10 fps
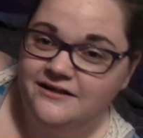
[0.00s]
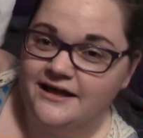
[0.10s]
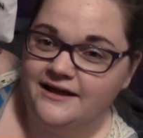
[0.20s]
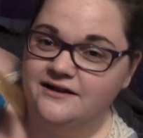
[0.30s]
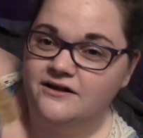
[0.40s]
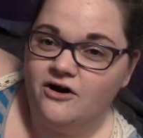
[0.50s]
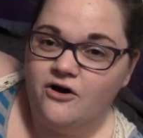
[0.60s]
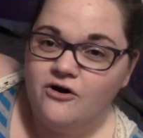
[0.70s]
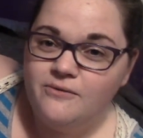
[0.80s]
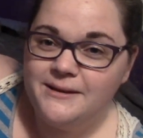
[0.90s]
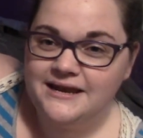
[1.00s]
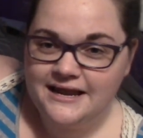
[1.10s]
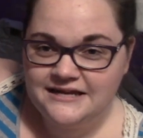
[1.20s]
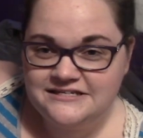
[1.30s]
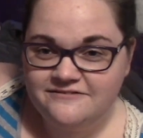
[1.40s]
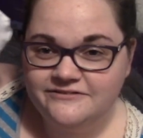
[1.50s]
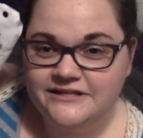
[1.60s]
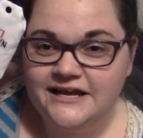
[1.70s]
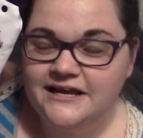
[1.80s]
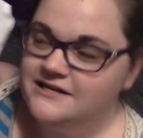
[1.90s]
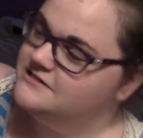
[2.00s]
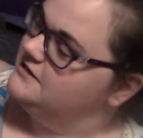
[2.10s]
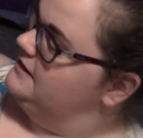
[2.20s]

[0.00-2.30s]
at that. Home and native land